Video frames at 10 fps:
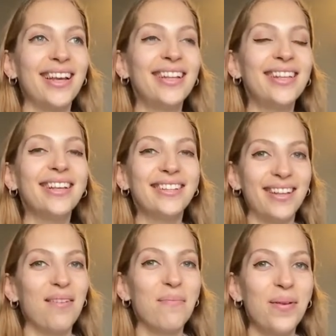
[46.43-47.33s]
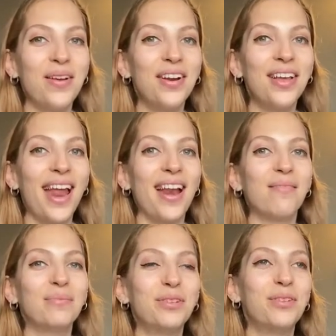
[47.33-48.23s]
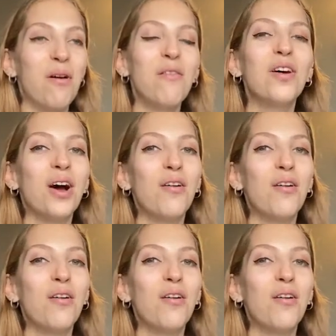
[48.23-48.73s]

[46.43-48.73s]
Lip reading: It's exam period and I'm so